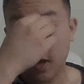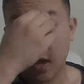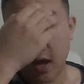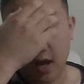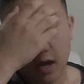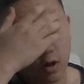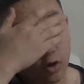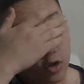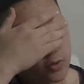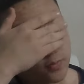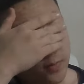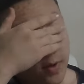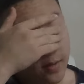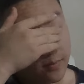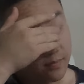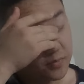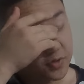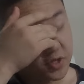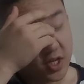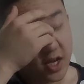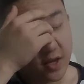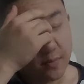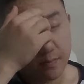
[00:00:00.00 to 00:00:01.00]
I lost my
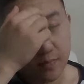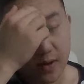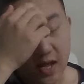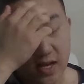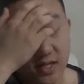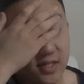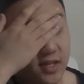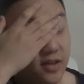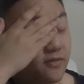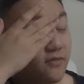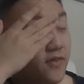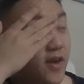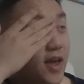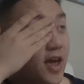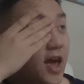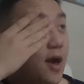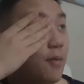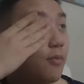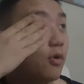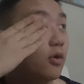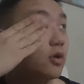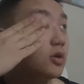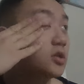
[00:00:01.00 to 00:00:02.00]
cheap plastic fake
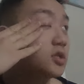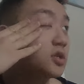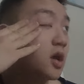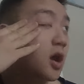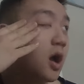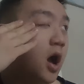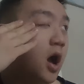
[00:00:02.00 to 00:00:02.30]
AirPods.